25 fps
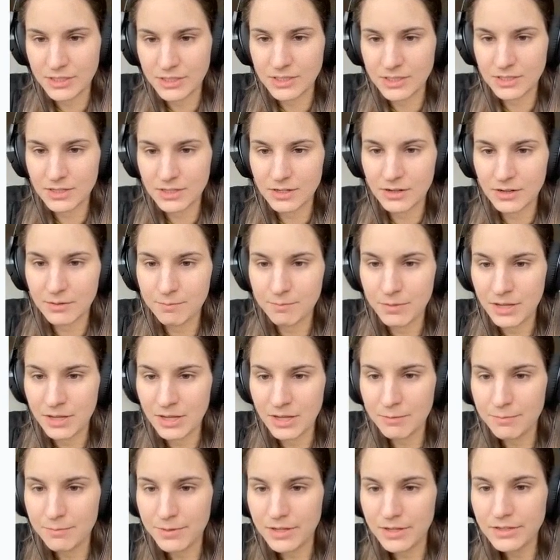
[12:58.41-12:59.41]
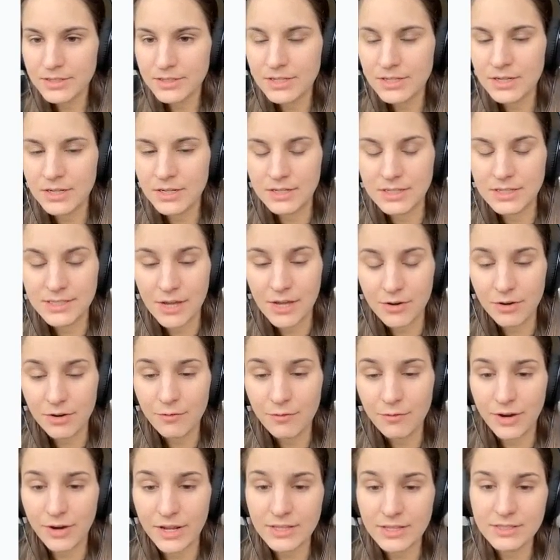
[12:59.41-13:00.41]
which is being built in
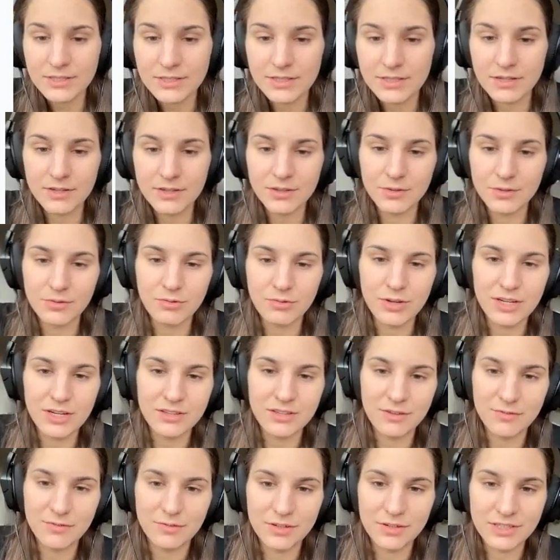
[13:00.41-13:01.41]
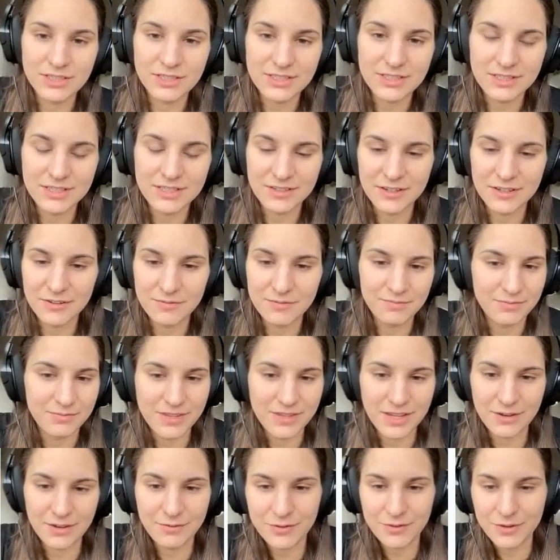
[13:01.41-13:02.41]
southern France to create the first
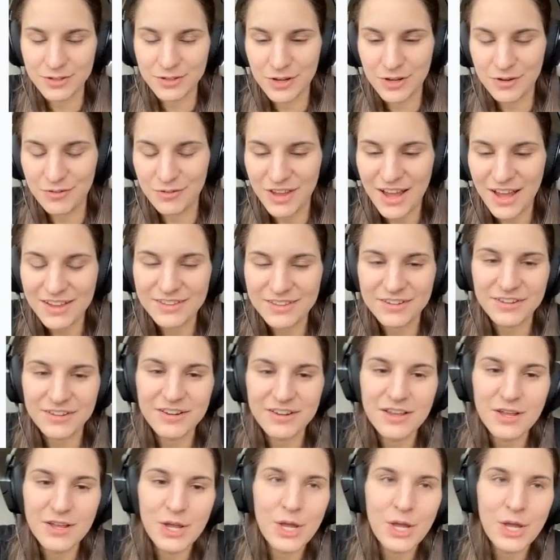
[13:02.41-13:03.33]
fusion reactor.